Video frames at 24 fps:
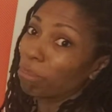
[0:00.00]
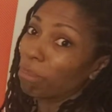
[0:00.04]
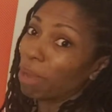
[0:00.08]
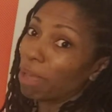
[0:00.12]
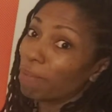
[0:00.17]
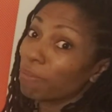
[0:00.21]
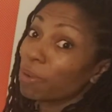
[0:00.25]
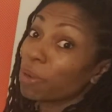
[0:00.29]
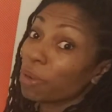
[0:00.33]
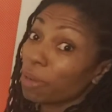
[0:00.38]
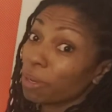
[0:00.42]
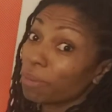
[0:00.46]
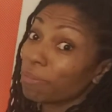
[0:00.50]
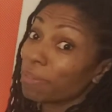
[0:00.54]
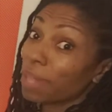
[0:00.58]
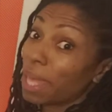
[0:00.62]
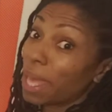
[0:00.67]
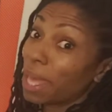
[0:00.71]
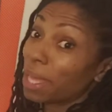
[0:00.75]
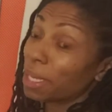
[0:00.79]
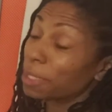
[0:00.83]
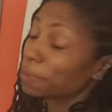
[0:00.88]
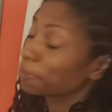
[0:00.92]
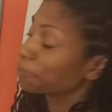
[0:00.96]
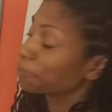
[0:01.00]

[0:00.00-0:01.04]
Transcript: Ever heard of that?